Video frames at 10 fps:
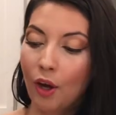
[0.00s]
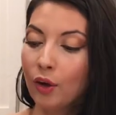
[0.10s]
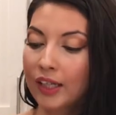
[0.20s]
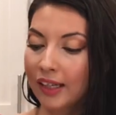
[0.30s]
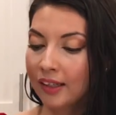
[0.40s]

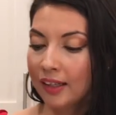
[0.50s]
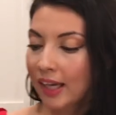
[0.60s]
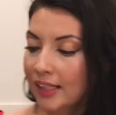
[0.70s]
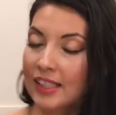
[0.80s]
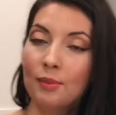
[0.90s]
Okay,
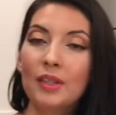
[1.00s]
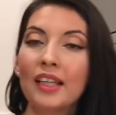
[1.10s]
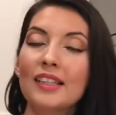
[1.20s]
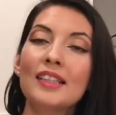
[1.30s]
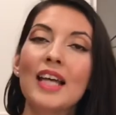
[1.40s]
it seems
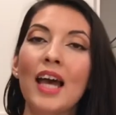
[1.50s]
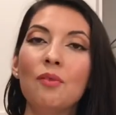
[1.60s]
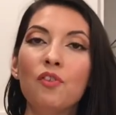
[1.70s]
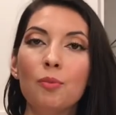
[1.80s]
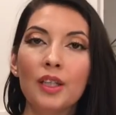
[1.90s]
like it's
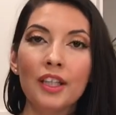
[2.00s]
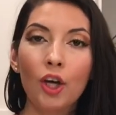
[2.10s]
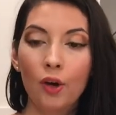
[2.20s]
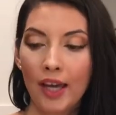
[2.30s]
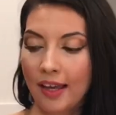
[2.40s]
time for me to
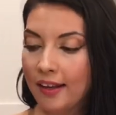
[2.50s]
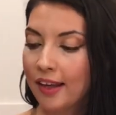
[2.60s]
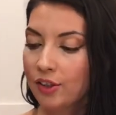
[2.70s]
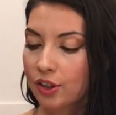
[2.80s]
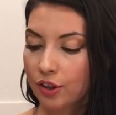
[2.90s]
go ahead
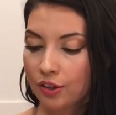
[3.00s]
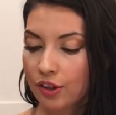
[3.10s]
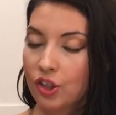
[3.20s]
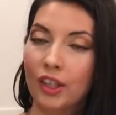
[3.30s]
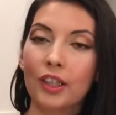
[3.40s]
and turn
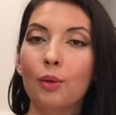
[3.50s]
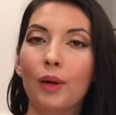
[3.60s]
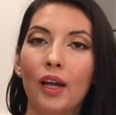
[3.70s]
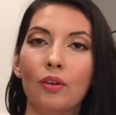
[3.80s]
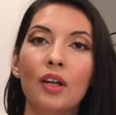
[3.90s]
the chicken
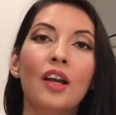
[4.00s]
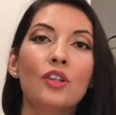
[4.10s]
around.